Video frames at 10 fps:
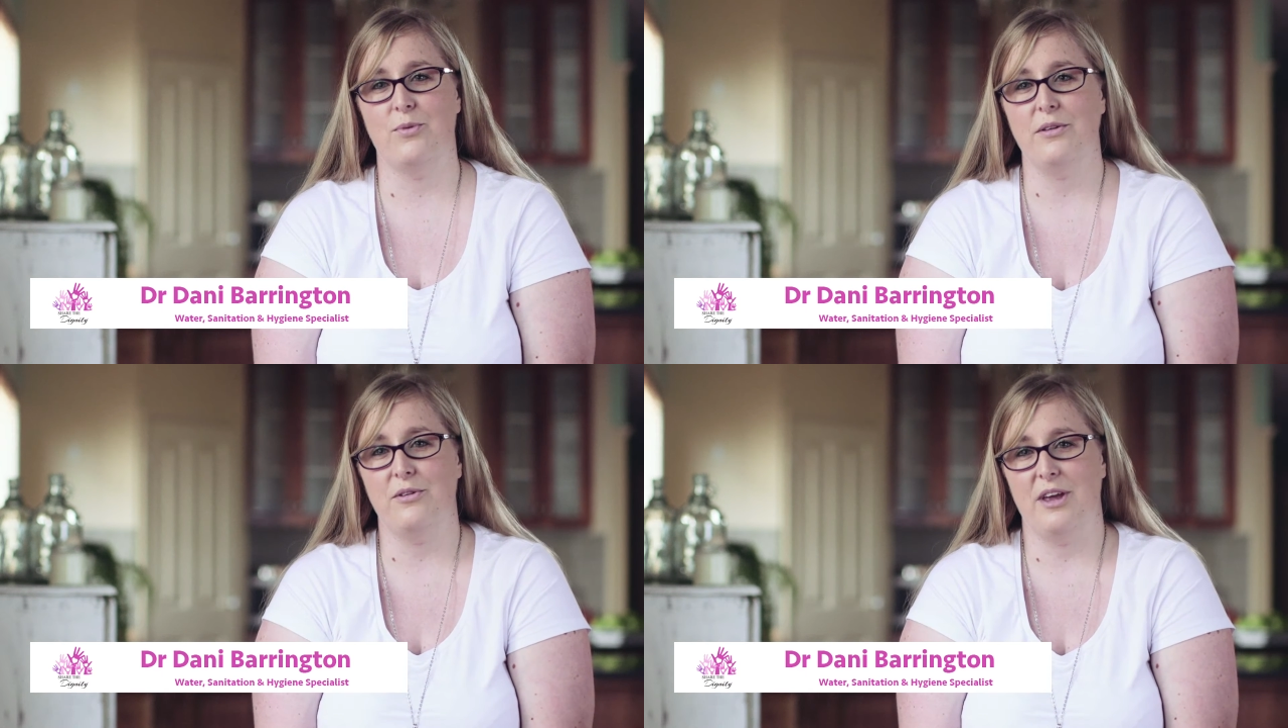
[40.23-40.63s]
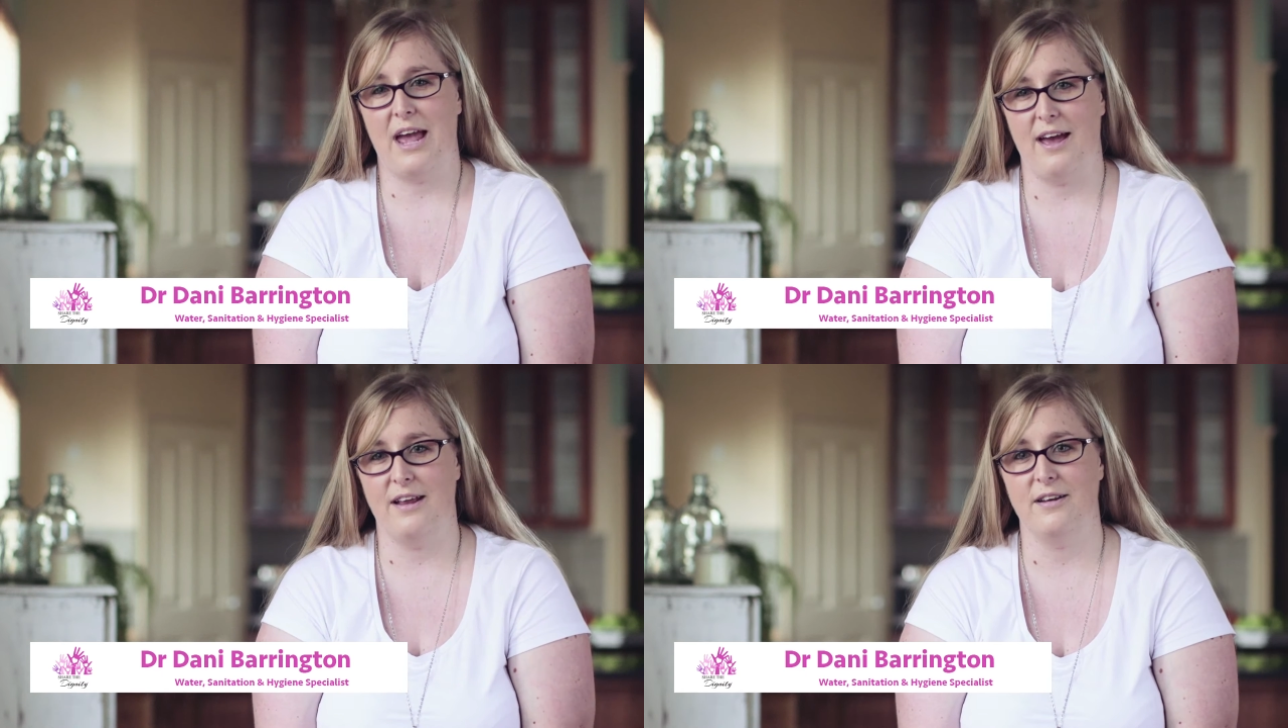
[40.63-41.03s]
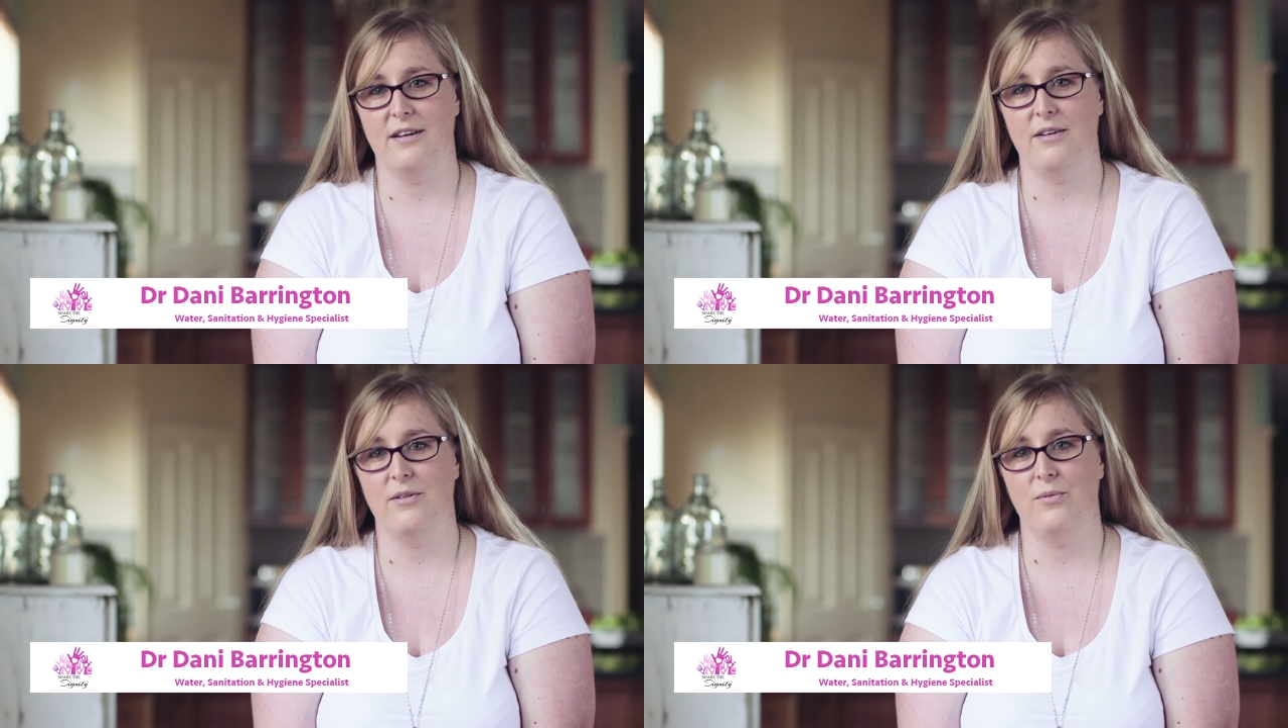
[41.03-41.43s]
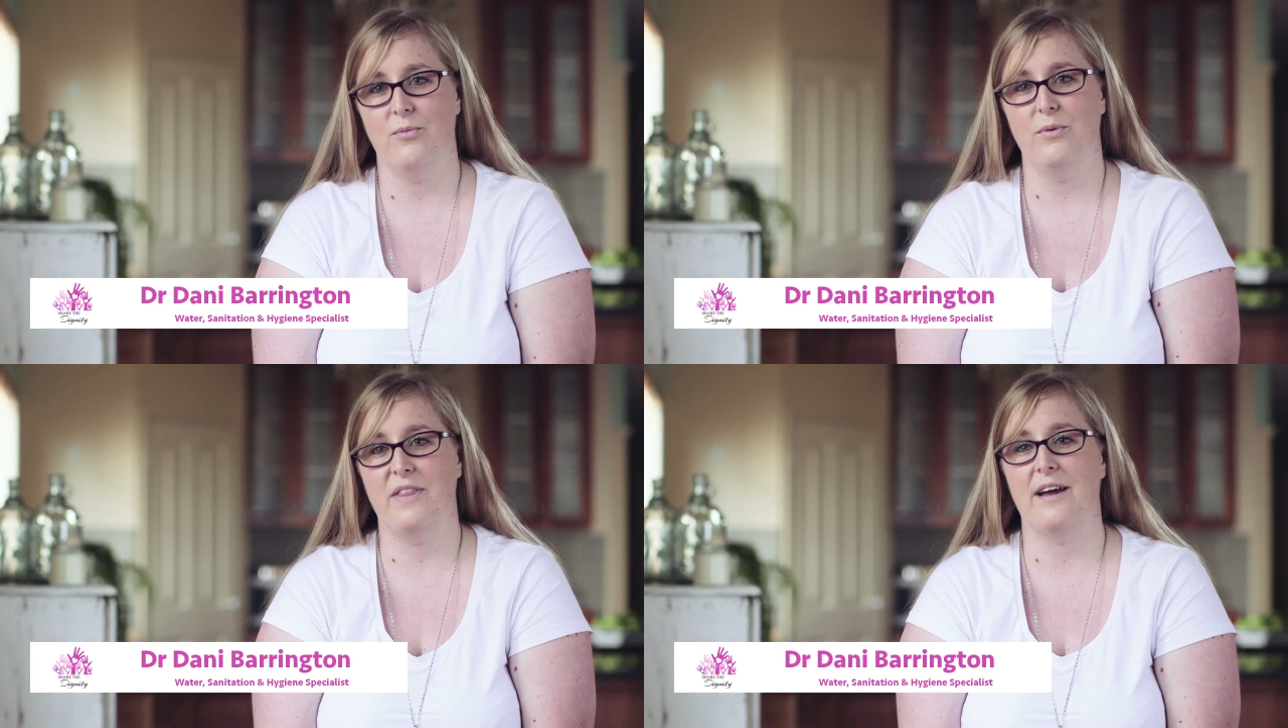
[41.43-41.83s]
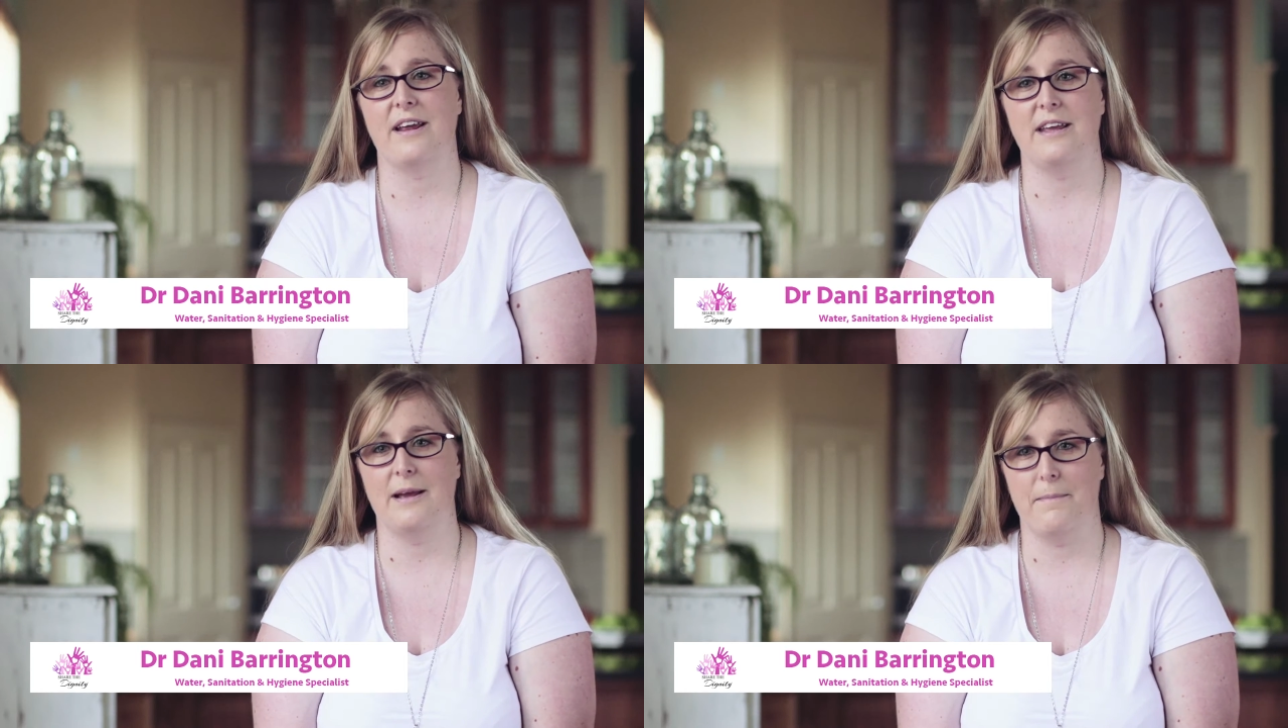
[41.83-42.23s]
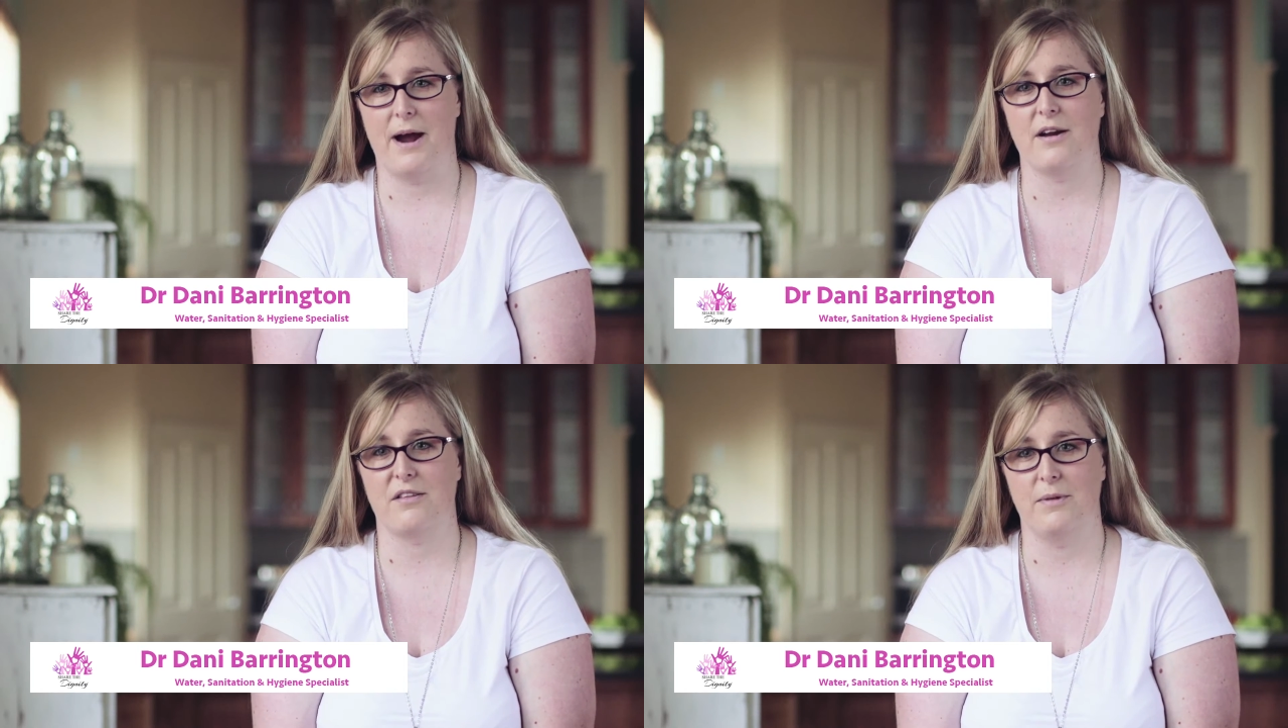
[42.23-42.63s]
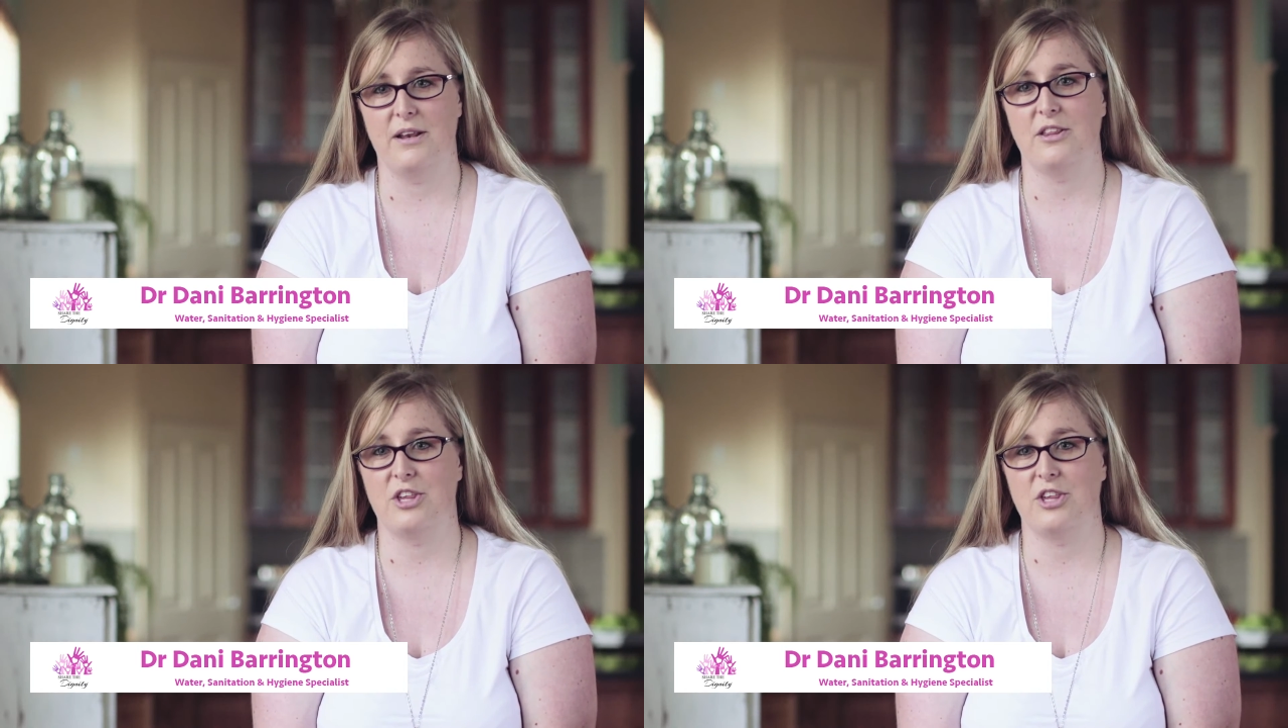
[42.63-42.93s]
well you can without any embarrassment and